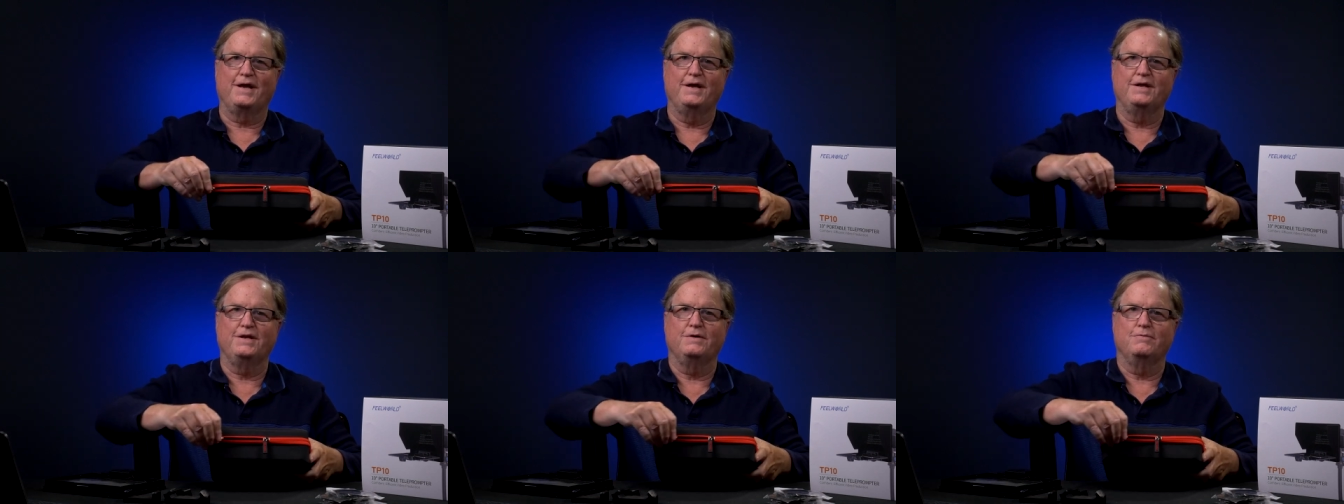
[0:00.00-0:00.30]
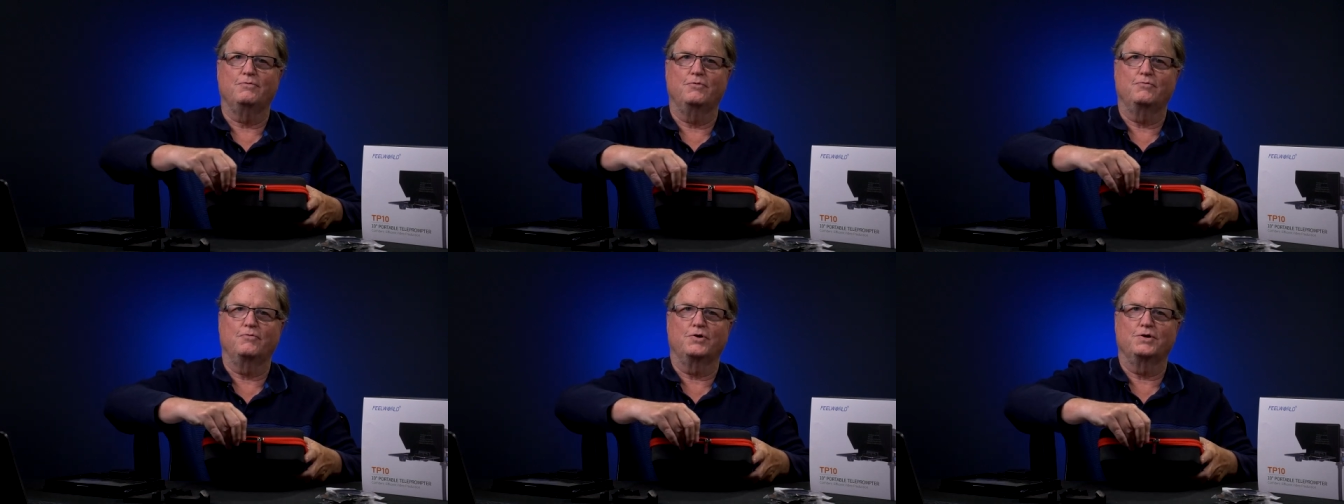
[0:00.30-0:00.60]
in it
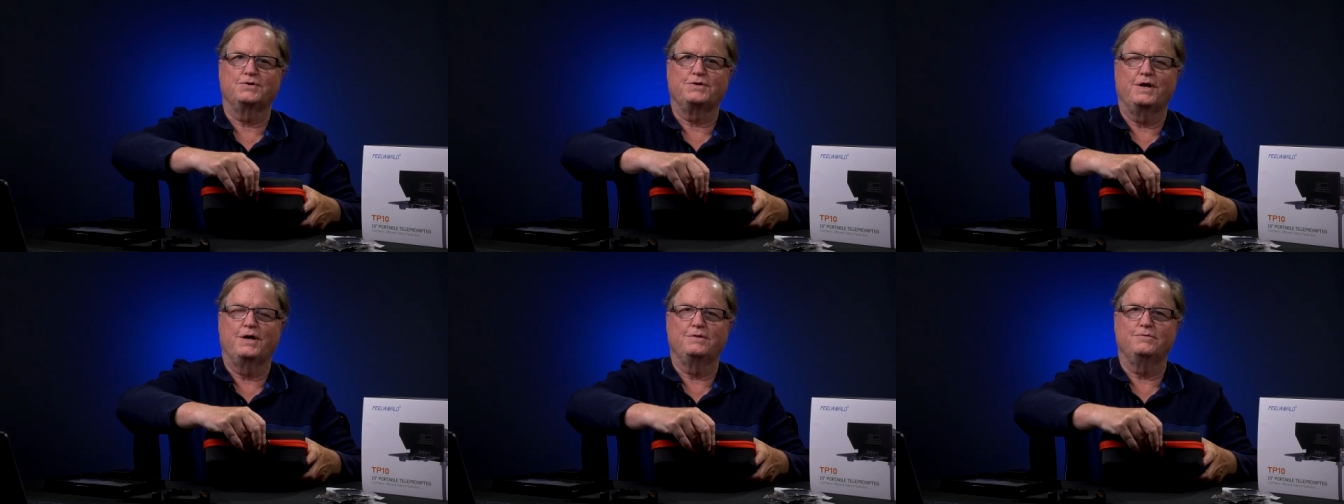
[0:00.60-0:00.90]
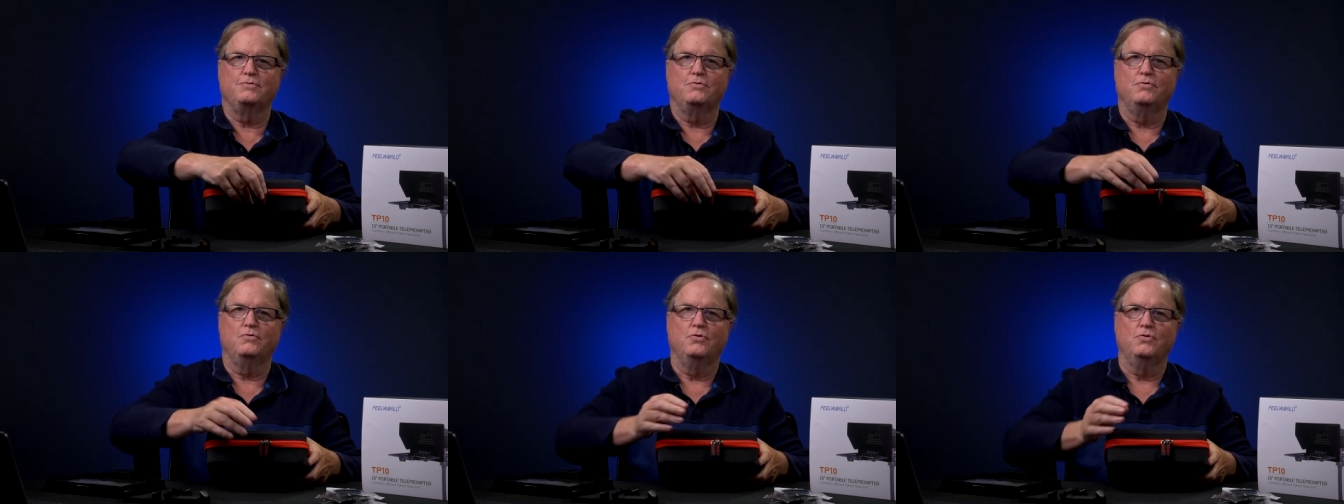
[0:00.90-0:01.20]
when we're
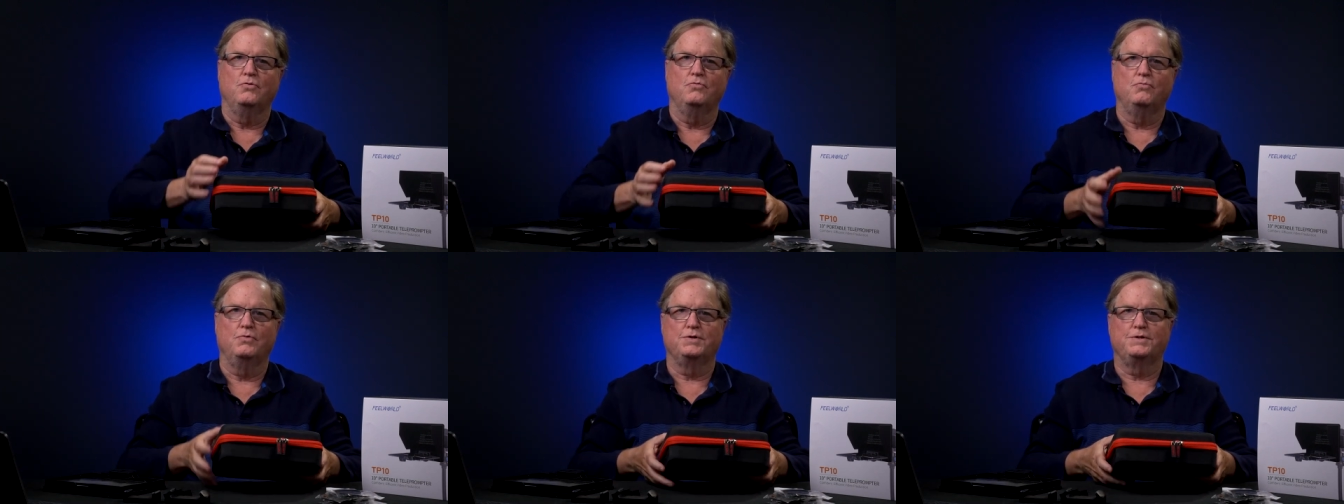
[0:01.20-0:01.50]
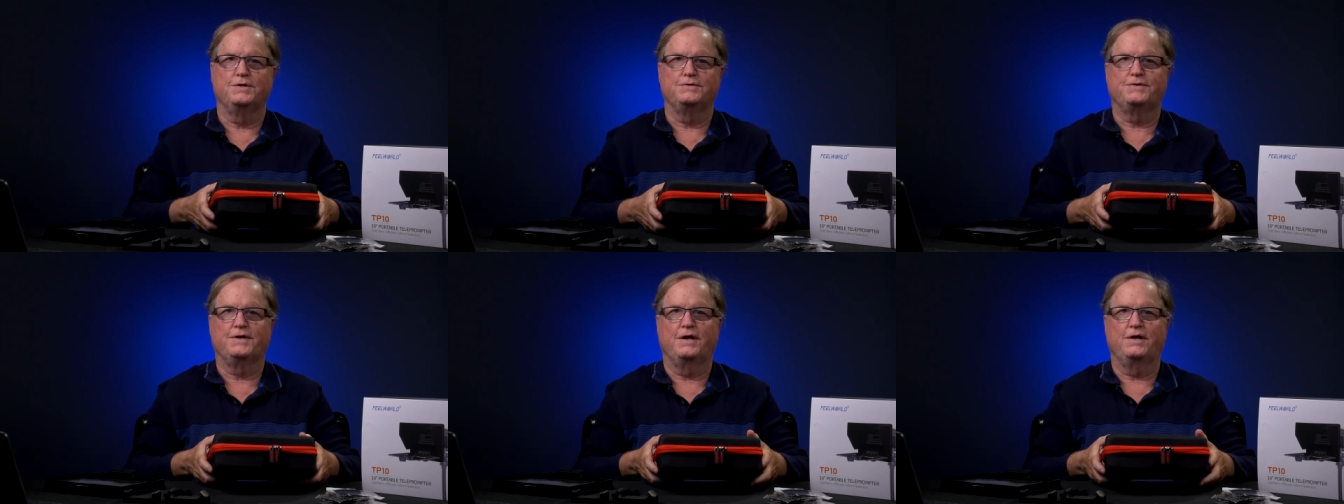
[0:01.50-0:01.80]
done with
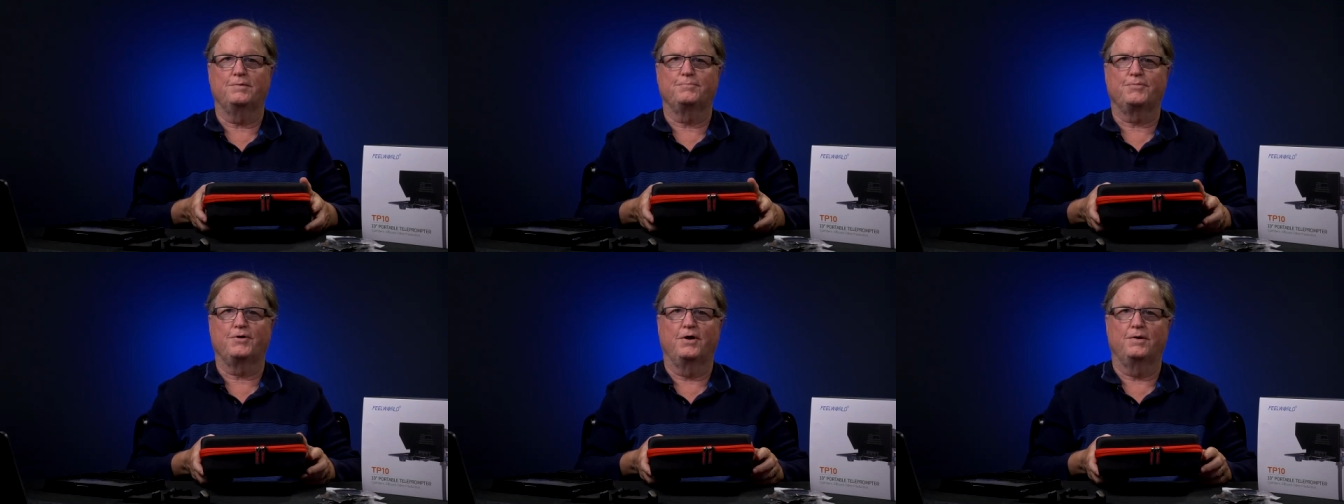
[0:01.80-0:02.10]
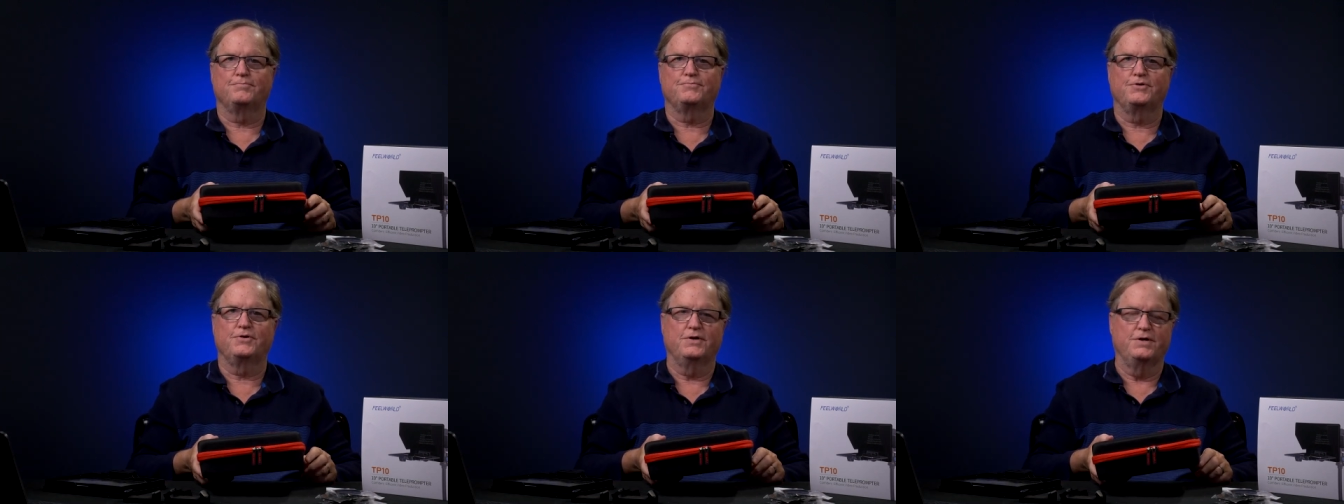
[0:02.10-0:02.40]
the
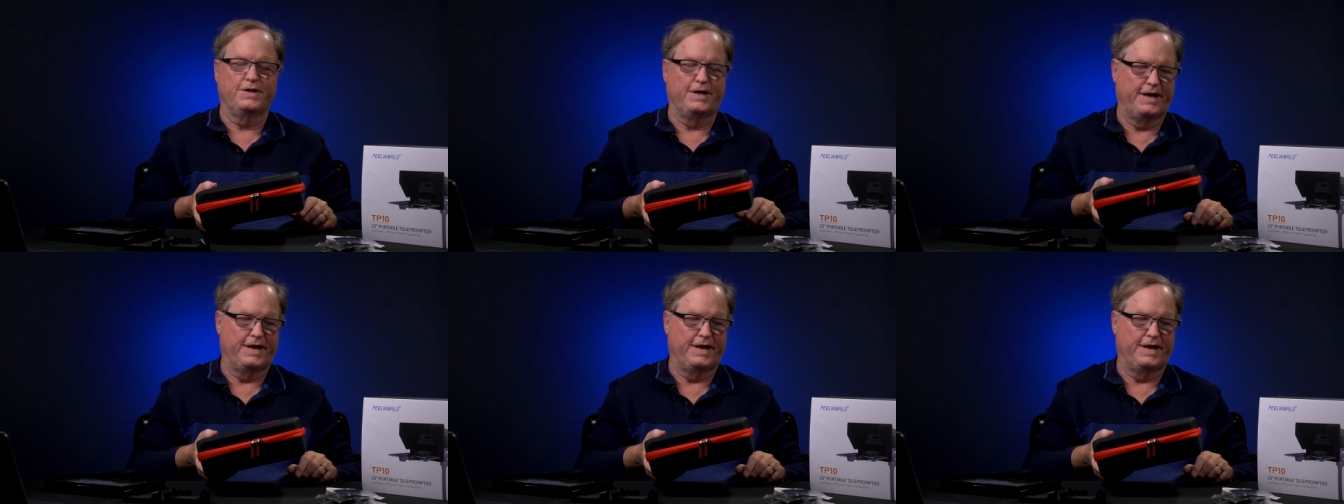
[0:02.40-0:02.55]
teleprompter.